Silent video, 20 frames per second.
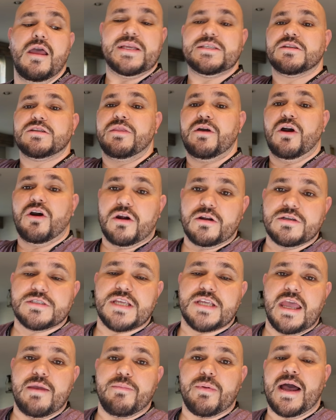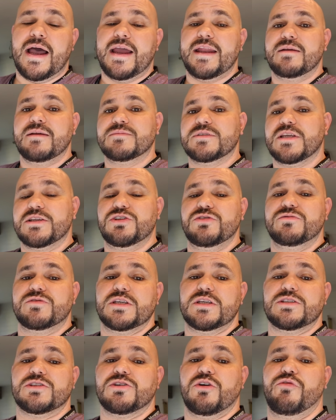based on the hardscape items that you've
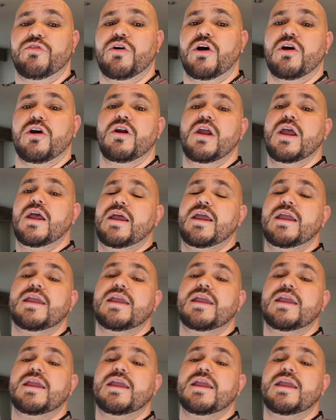seen so far